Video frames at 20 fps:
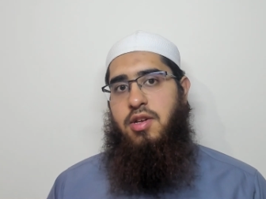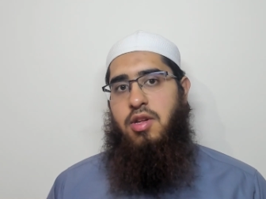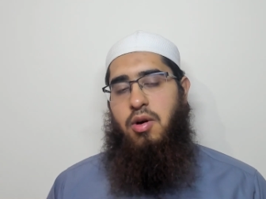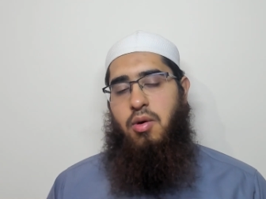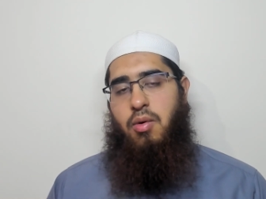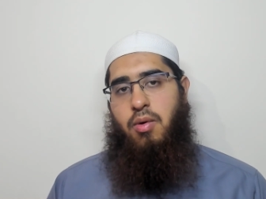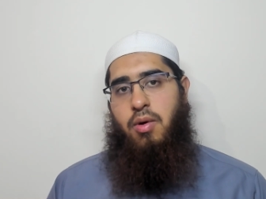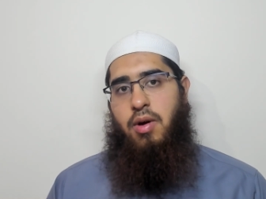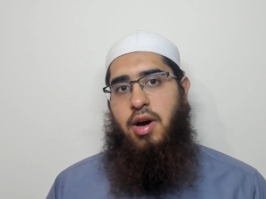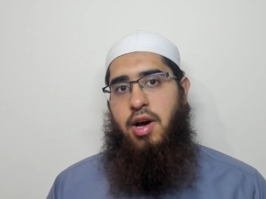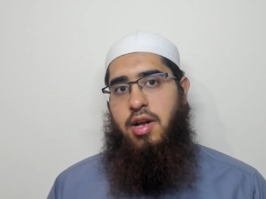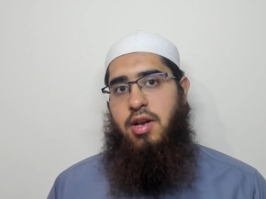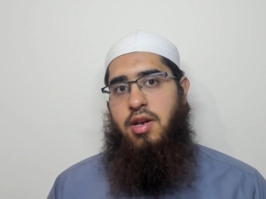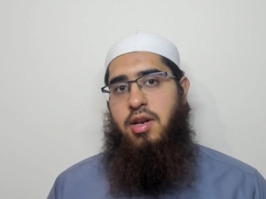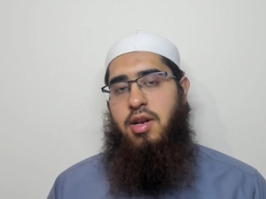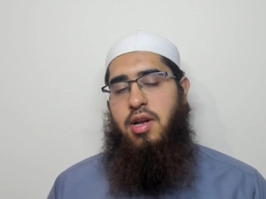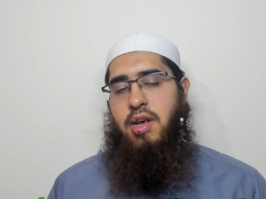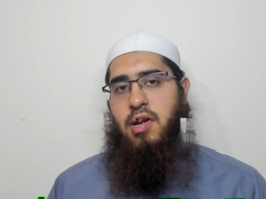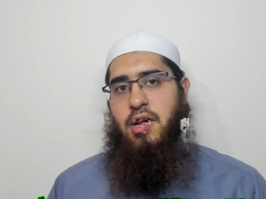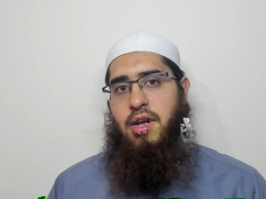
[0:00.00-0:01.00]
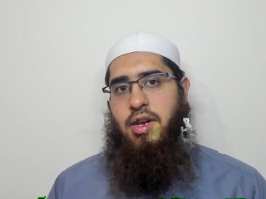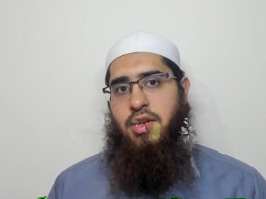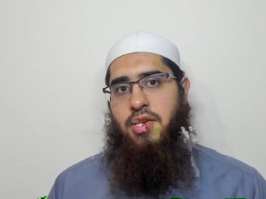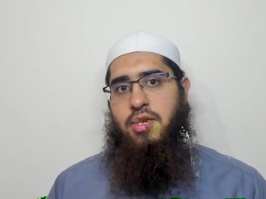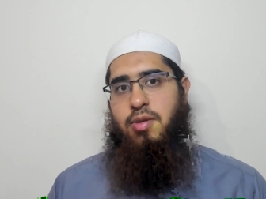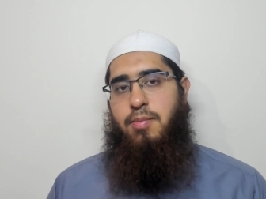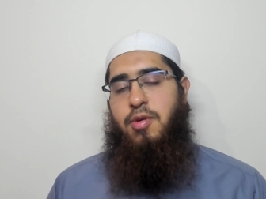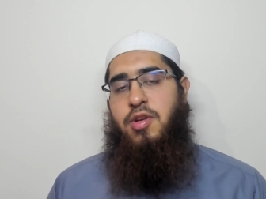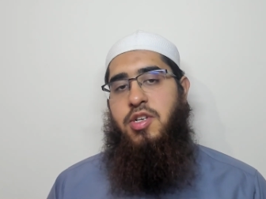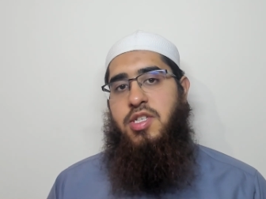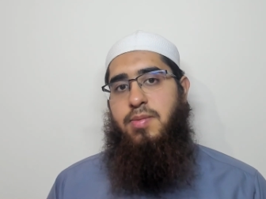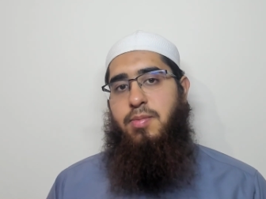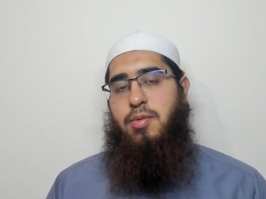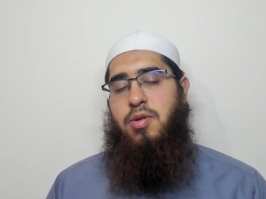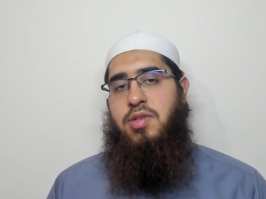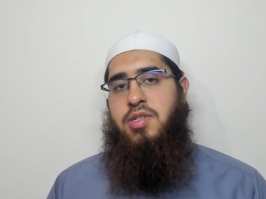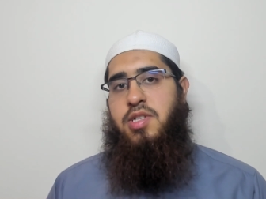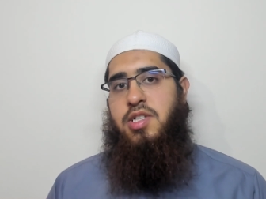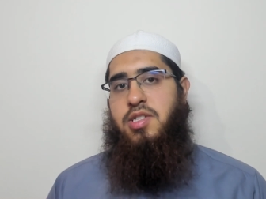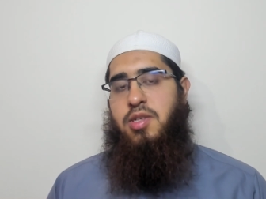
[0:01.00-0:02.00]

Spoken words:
the Quran and principles